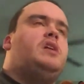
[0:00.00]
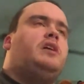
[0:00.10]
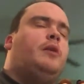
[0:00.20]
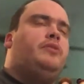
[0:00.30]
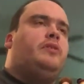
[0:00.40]

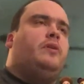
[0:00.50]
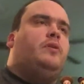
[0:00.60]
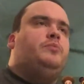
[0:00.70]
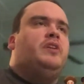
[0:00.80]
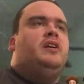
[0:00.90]
to the
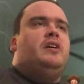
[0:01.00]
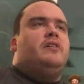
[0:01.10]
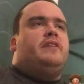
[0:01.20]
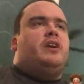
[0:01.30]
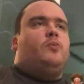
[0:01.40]
home.
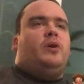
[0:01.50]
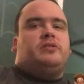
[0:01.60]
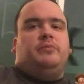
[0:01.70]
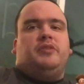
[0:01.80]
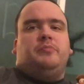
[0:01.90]
They are
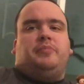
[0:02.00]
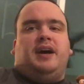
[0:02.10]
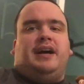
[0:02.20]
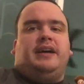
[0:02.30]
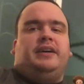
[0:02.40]
welcomed
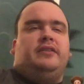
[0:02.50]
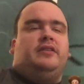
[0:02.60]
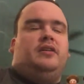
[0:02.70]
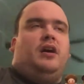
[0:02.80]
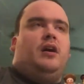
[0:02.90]
by
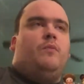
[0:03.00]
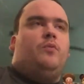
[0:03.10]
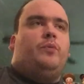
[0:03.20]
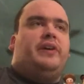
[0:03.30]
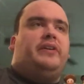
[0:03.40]

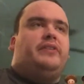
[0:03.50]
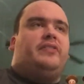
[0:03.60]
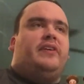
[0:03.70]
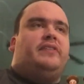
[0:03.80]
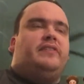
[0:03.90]

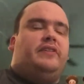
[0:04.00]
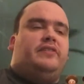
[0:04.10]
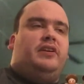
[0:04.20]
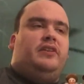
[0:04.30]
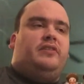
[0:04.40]
Will's
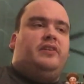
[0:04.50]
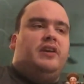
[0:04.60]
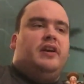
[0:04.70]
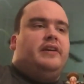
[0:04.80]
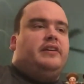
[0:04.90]
assistant,
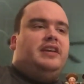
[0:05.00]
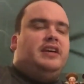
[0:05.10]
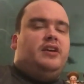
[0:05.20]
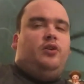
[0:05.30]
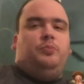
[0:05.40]

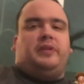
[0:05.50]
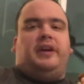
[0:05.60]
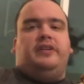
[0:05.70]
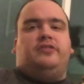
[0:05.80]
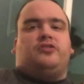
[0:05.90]
Keo,
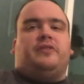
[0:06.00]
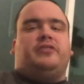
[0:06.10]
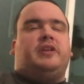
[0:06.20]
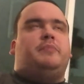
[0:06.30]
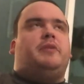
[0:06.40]
played
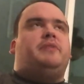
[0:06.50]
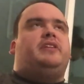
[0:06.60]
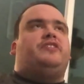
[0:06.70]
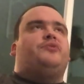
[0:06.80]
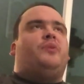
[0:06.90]
terrifically by
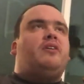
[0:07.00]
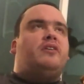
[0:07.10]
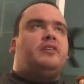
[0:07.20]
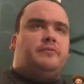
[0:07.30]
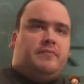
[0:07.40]
Benedict
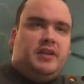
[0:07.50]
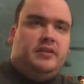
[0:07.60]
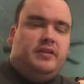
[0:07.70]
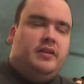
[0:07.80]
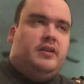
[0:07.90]
Wong.
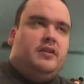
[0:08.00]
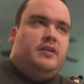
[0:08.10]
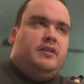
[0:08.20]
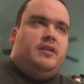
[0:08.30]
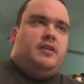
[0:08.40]

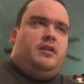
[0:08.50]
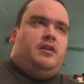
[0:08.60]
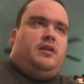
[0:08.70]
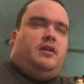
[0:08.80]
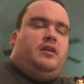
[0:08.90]

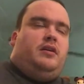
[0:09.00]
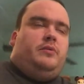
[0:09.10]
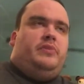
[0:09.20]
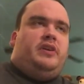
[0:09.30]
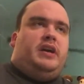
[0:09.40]

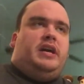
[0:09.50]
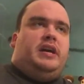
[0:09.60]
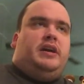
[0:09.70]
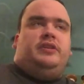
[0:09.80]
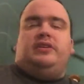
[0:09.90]

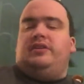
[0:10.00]
And